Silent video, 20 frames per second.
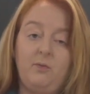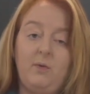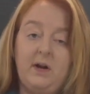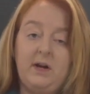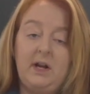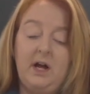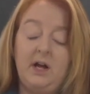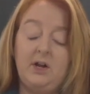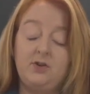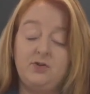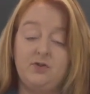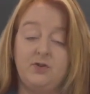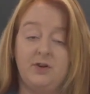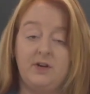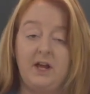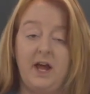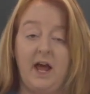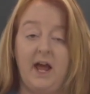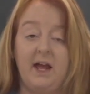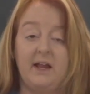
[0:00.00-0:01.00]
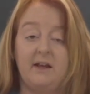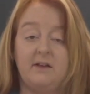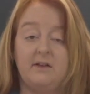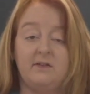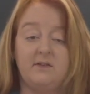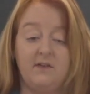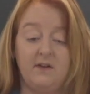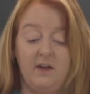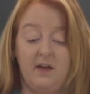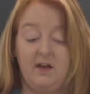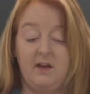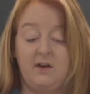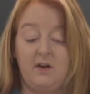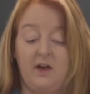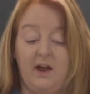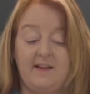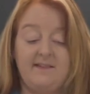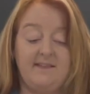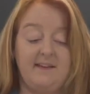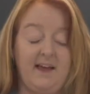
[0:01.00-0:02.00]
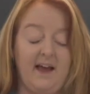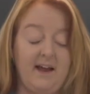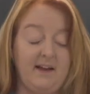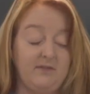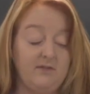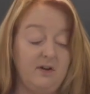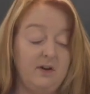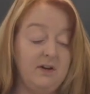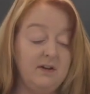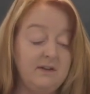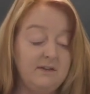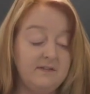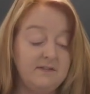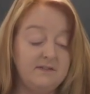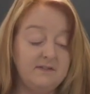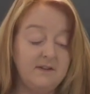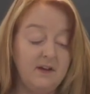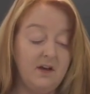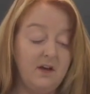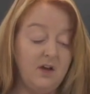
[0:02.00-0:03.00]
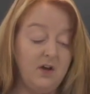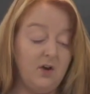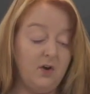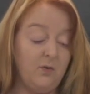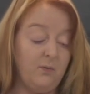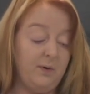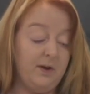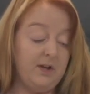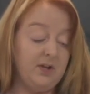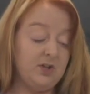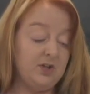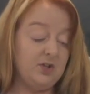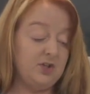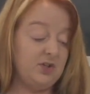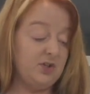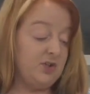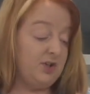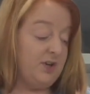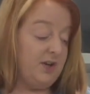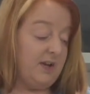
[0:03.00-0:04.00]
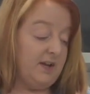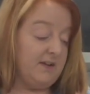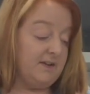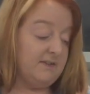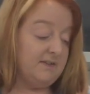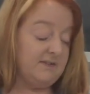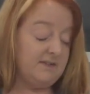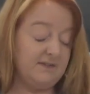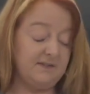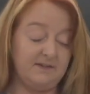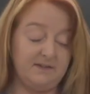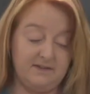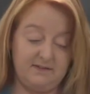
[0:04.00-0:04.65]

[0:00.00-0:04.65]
$198, which is